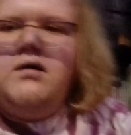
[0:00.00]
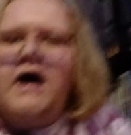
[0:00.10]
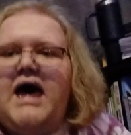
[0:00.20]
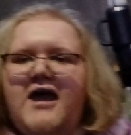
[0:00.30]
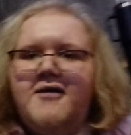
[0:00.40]

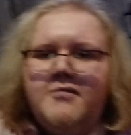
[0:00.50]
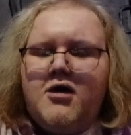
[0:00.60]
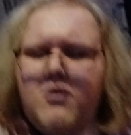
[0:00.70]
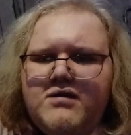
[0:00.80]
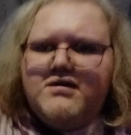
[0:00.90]
I'm
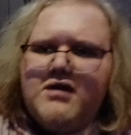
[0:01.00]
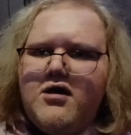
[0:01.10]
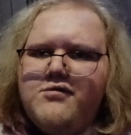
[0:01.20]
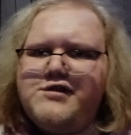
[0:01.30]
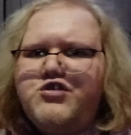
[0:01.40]
going to
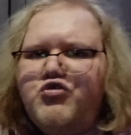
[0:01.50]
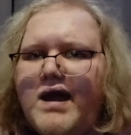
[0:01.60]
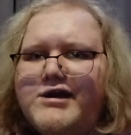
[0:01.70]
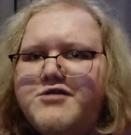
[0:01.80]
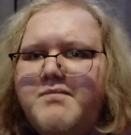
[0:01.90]
go
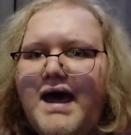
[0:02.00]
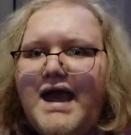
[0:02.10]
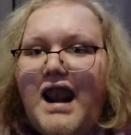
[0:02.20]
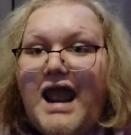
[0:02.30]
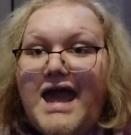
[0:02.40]
stretch my
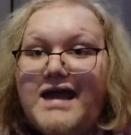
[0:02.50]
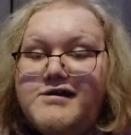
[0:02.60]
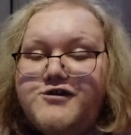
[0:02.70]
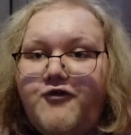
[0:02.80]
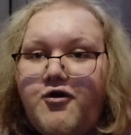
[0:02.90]
legs
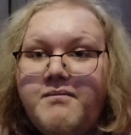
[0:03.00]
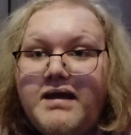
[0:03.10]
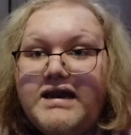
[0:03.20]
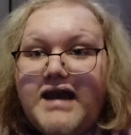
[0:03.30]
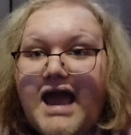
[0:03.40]
for a
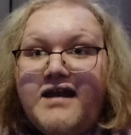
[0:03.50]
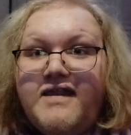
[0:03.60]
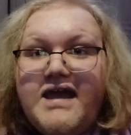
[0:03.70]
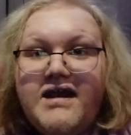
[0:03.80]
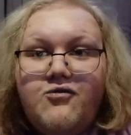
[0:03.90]
minute, and
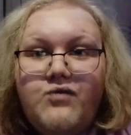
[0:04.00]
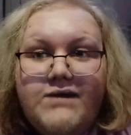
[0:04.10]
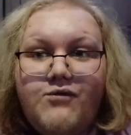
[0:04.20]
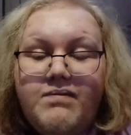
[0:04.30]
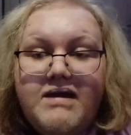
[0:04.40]
then we
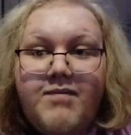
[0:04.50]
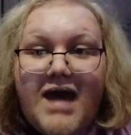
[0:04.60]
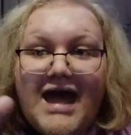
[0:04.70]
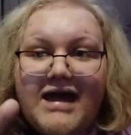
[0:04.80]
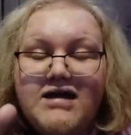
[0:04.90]
will be
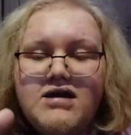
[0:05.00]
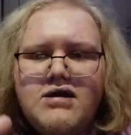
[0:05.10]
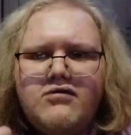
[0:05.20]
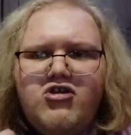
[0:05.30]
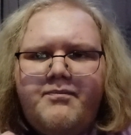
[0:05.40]
back
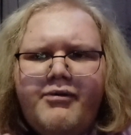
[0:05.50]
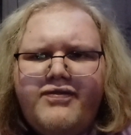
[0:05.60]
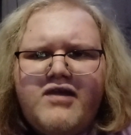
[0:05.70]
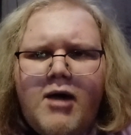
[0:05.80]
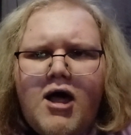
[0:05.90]
to put
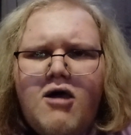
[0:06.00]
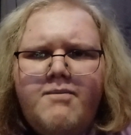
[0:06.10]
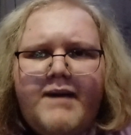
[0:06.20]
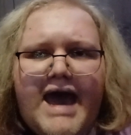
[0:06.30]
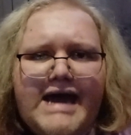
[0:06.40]
them all
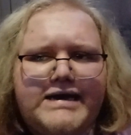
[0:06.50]
back.